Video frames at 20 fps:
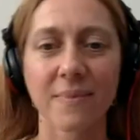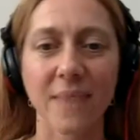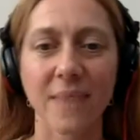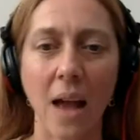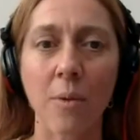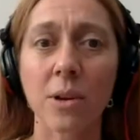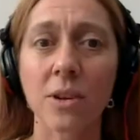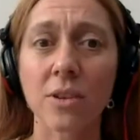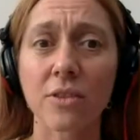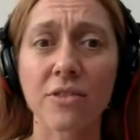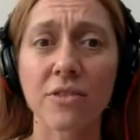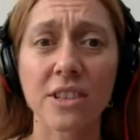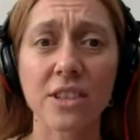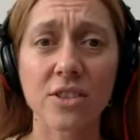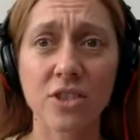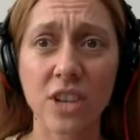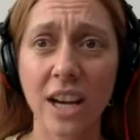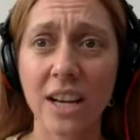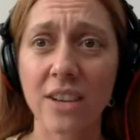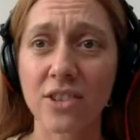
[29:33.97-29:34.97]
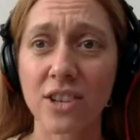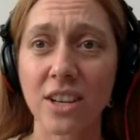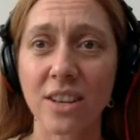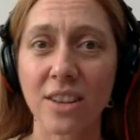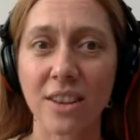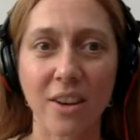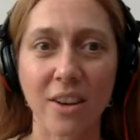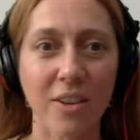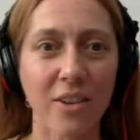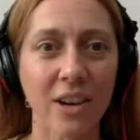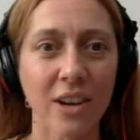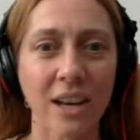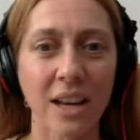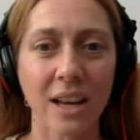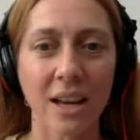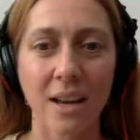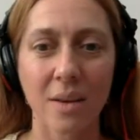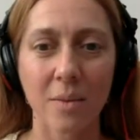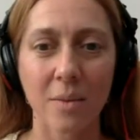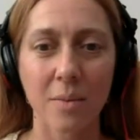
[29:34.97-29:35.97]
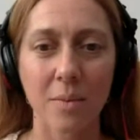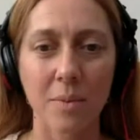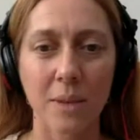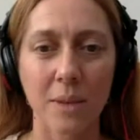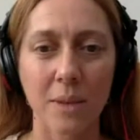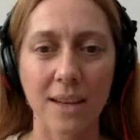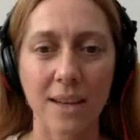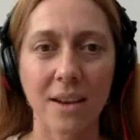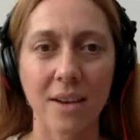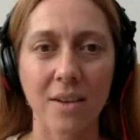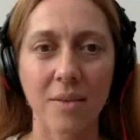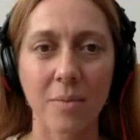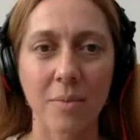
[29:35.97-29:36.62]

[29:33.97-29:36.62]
I wonder if it's changing though, because